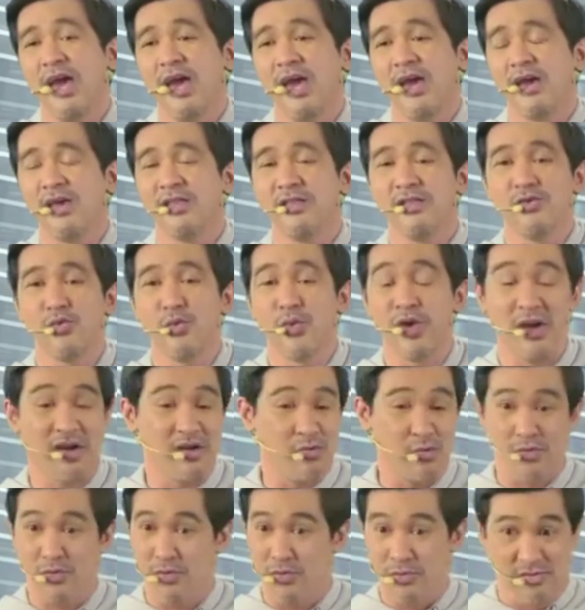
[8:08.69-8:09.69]
And
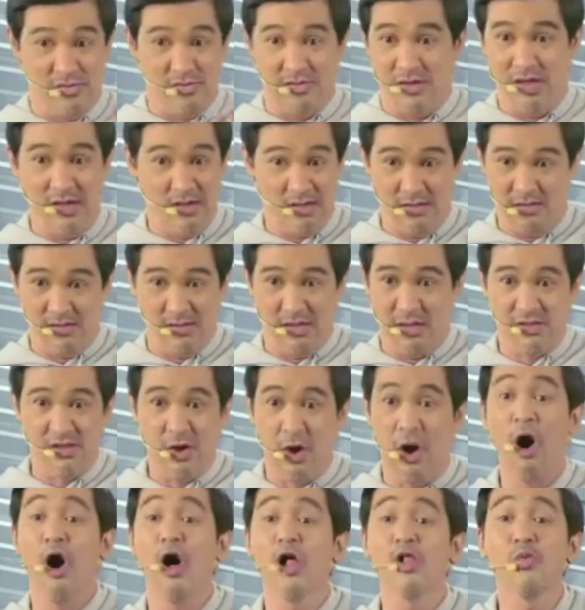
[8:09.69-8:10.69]

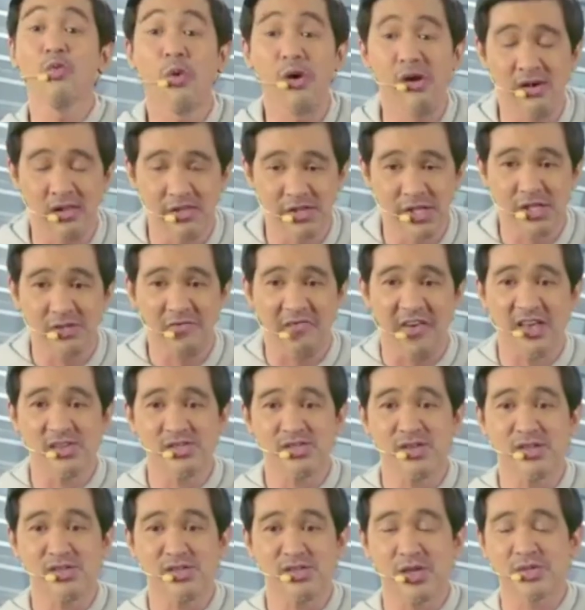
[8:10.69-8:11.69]
the whole world is
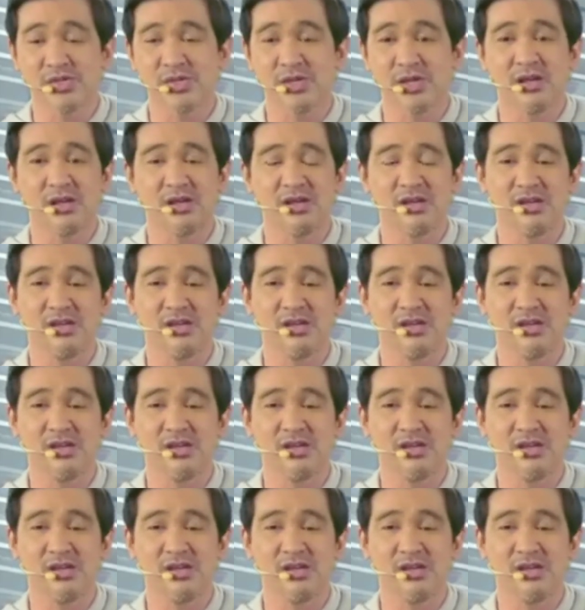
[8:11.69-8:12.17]
facing this,